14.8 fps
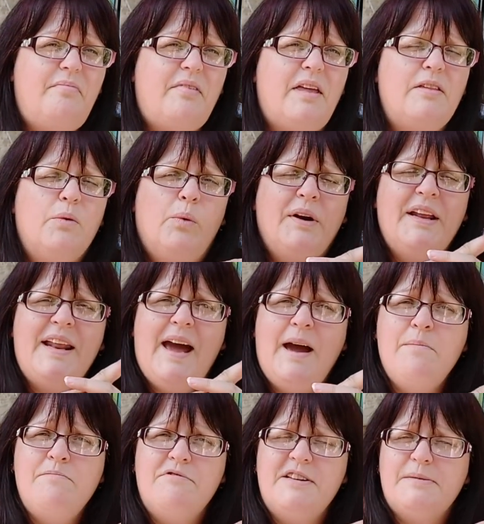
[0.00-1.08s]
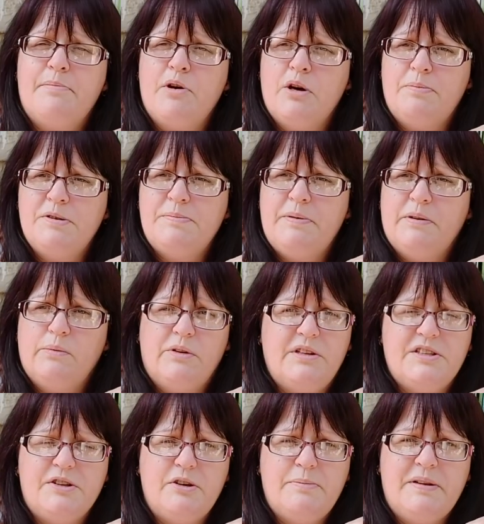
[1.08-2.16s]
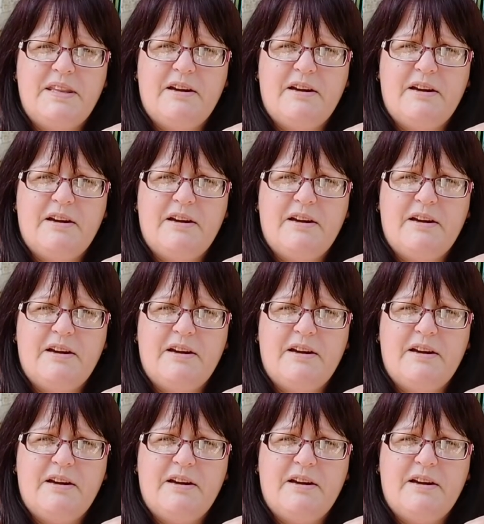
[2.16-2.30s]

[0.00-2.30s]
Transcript: The one in Henbury is a purpose-built one that's only been